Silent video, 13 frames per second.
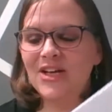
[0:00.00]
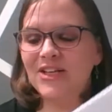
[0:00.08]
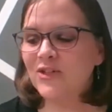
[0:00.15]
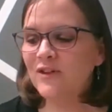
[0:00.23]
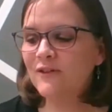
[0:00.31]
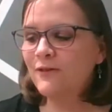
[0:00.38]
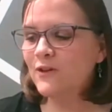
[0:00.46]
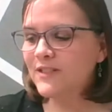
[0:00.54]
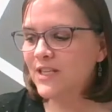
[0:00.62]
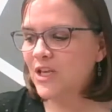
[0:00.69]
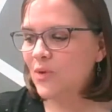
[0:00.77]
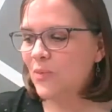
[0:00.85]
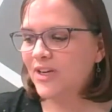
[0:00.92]
So the first
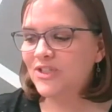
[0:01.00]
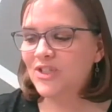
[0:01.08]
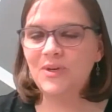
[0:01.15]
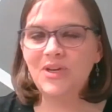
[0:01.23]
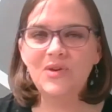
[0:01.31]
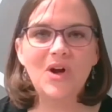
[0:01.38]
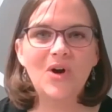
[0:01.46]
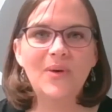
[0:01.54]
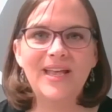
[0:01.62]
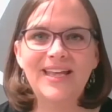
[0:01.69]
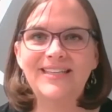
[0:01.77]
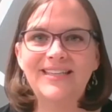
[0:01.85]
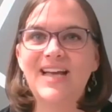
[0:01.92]
thing you want to do when you go
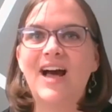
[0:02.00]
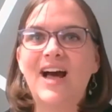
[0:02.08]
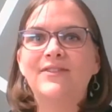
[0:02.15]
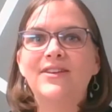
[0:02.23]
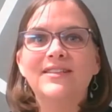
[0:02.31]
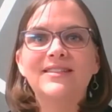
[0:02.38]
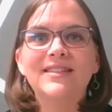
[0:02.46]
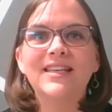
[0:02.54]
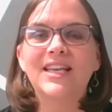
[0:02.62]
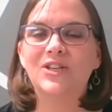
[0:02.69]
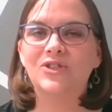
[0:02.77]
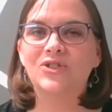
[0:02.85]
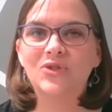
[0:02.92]
in is obviously
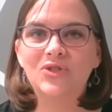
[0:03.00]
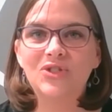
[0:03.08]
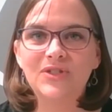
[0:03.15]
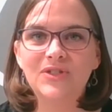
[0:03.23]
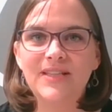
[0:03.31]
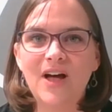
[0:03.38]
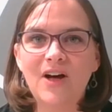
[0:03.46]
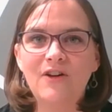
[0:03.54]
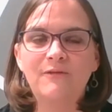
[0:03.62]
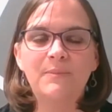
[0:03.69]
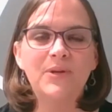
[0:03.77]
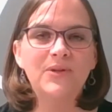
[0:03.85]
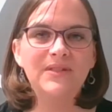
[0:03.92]
introduce
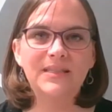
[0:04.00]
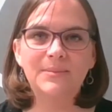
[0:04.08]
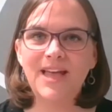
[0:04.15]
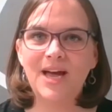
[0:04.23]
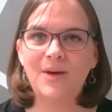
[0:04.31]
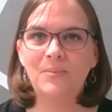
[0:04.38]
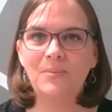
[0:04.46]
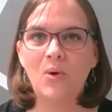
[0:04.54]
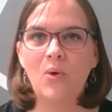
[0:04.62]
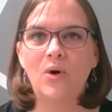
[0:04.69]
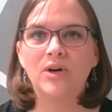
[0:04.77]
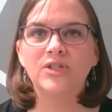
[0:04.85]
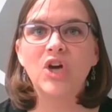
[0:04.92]
yourself, build some of that
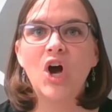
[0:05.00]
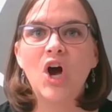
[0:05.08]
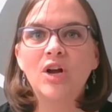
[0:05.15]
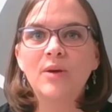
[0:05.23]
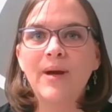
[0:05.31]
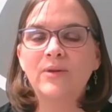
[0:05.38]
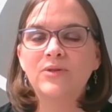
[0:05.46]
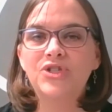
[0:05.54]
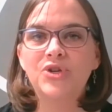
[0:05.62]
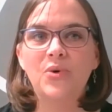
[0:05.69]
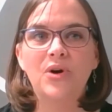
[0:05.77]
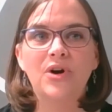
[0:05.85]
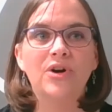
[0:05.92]
rapport, talk about
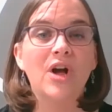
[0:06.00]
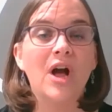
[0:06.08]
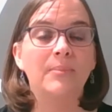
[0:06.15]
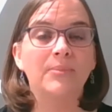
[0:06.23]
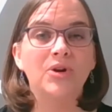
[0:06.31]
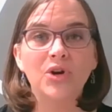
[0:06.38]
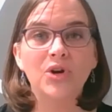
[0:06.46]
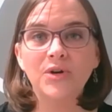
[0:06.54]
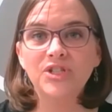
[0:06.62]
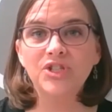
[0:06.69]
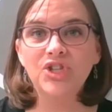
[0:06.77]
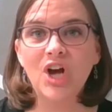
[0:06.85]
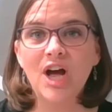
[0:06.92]
your um,
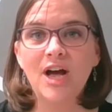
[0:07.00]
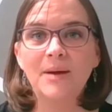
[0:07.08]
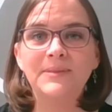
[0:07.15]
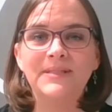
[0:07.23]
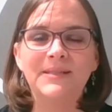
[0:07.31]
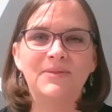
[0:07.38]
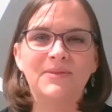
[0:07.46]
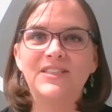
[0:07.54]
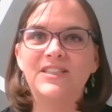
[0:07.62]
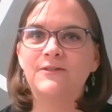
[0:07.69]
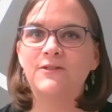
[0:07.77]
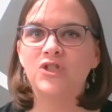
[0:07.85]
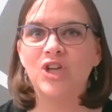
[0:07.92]
current job, some of the
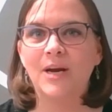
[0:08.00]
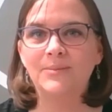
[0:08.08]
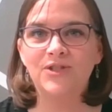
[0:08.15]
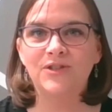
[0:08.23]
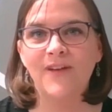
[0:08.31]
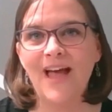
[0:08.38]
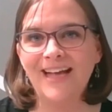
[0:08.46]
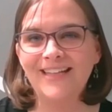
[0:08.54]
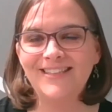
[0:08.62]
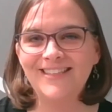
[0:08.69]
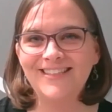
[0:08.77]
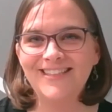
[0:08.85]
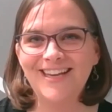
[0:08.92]
different jobs you've had
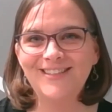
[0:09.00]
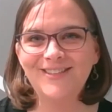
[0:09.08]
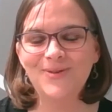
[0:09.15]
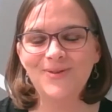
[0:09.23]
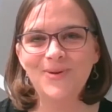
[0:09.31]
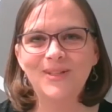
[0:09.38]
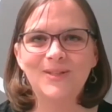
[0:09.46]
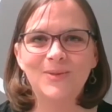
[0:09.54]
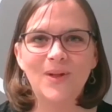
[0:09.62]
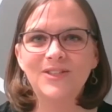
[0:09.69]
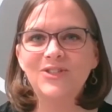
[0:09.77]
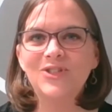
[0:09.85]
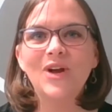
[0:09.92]
since high school, as
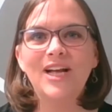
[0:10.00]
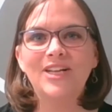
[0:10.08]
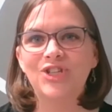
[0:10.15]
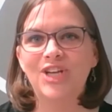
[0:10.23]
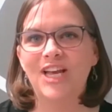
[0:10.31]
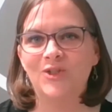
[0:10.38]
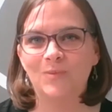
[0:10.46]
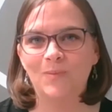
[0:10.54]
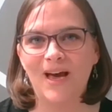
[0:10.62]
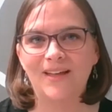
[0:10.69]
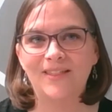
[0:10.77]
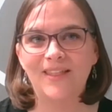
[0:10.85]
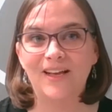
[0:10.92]
well as your education
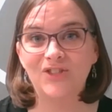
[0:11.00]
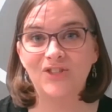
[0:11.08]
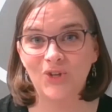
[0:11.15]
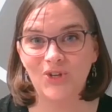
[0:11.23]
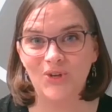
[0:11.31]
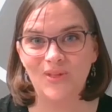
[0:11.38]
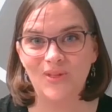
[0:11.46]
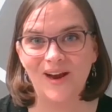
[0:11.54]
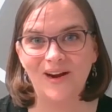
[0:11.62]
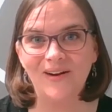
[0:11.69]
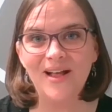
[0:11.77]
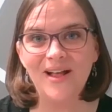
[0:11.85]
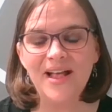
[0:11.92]
path that took you
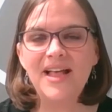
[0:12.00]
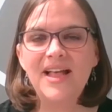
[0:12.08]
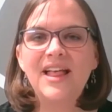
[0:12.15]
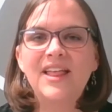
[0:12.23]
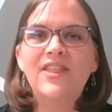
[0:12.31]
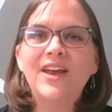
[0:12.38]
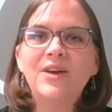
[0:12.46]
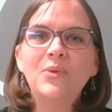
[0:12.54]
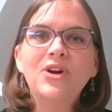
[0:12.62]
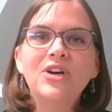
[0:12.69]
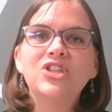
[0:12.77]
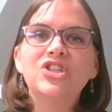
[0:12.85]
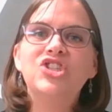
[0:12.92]
there. Then we're
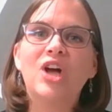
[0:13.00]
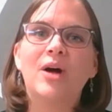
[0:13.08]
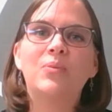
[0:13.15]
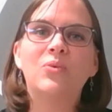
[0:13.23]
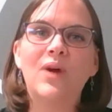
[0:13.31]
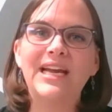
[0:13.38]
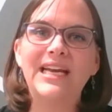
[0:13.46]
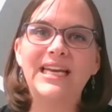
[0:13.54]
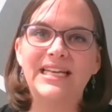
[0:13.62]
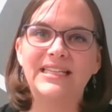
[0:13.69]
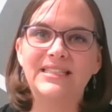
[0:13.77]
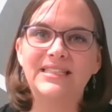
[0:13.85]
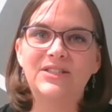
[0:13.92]
going to jump right
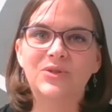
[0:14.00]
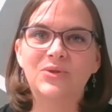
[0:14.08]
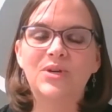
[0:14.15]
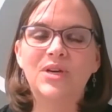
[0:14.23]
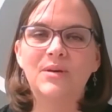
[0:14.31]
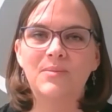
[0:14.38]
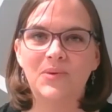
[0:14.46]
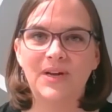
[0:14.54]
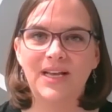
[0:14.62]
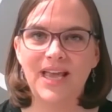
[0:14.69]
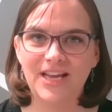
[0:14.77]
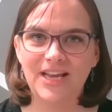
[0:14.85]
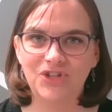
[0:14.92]
into
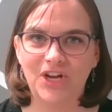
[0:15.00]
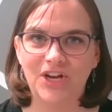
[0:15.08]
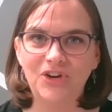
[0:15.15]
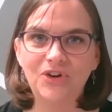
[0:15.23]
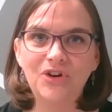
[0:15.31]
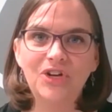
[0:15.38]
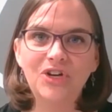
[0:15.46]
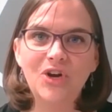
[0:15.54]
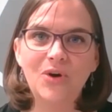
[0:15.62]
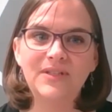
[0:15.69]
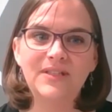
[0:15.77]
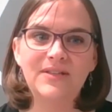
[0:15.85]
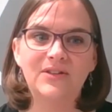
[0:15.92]
communication. You're going to
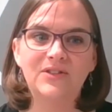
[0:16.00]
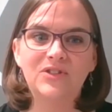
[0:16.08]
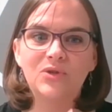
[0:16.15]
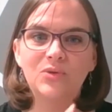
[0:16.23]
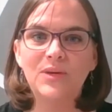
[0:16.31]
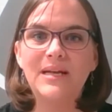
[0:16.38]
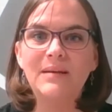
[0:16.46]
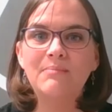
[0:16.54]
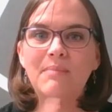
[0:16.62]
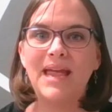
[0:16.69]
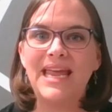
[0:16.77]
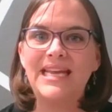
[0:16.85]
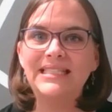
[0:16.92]
notice there's three
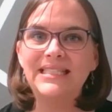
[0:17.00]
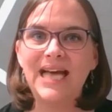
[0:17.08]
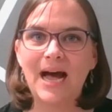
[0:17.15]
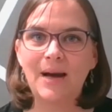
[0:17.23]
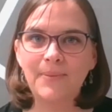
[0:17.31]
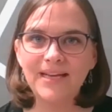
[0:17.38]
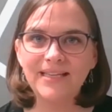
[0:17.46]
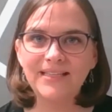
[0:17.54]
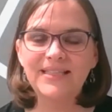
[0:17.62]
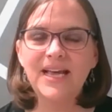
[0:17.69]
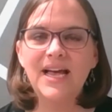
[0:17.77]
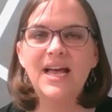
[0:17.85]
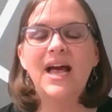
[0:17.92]
main
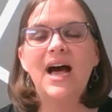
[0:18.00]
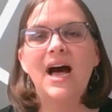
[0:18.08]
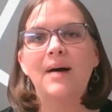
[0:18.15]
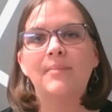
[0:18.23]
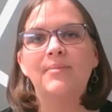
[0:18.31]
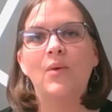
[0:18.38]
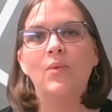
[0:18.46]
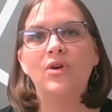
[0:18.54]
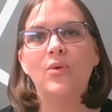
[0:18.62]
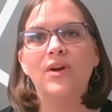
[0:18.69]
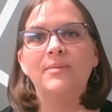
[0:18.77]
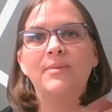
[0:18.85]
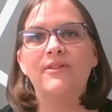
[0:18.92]
topics um, that we're
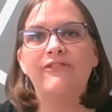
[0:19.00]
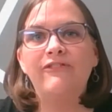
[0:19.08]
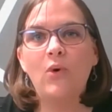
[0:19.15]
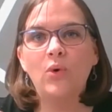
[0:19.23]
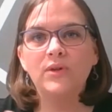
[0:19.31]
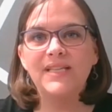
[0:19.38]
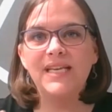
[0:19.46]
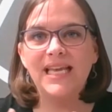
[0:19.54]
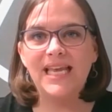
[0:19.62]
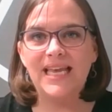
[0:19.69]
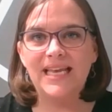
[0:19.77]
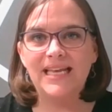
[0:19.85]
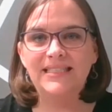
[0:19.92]
going to be folding
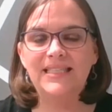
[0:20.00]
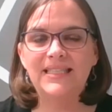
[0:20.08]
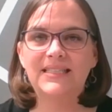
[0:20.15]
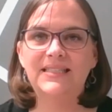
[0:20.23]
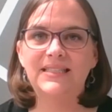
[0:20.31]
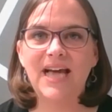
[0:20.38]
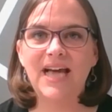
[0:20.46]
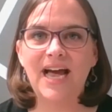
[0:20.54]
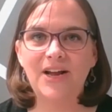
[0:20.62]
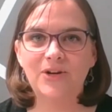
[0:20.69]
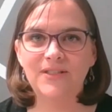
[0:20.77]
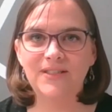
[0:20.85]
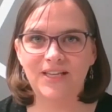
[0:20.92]
into this
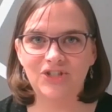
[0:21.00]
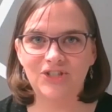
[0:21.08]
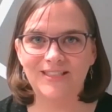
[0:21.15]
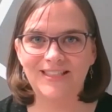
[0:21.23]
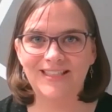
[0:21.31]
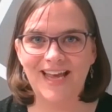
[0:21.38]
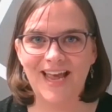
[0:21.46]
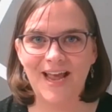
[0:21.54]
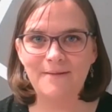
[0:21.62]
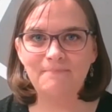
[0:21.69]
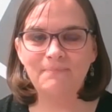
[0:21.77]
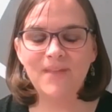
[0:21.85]
entire session today.